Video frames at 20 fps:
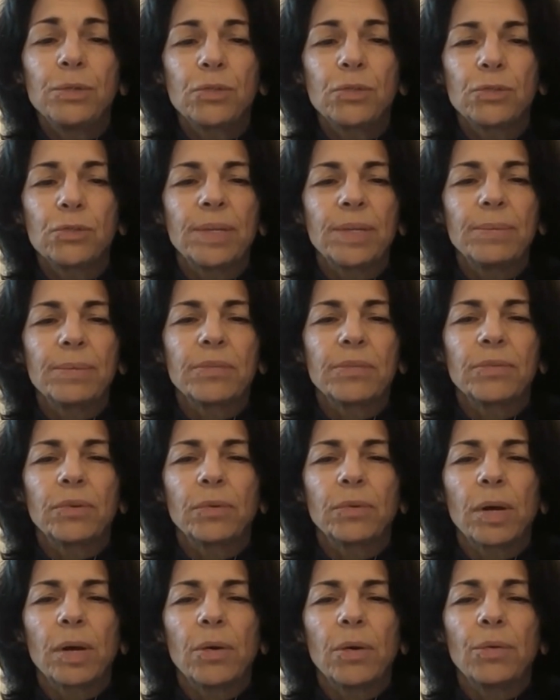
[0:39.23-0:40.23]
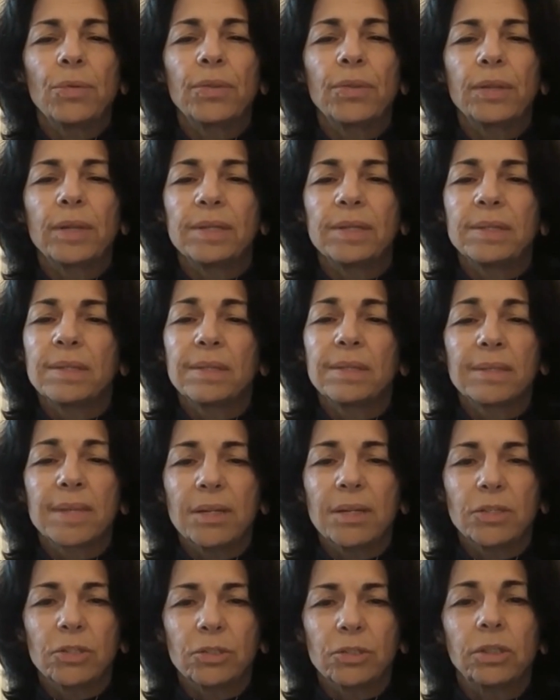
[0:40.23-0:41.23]
streams of growth is
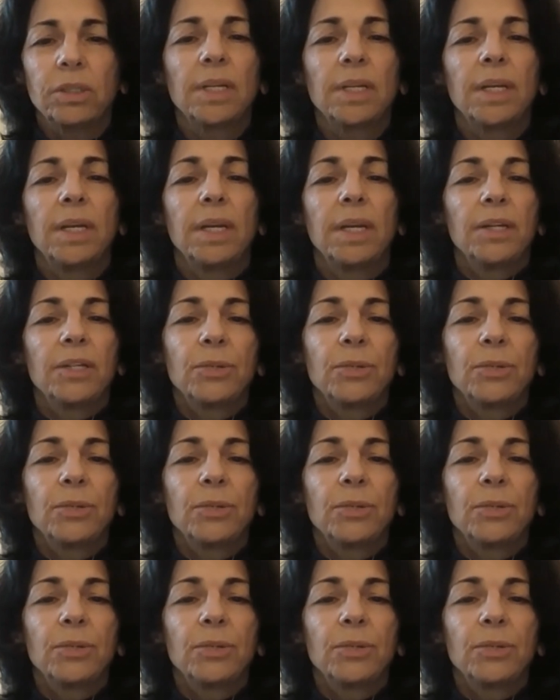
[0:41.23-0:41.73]
essential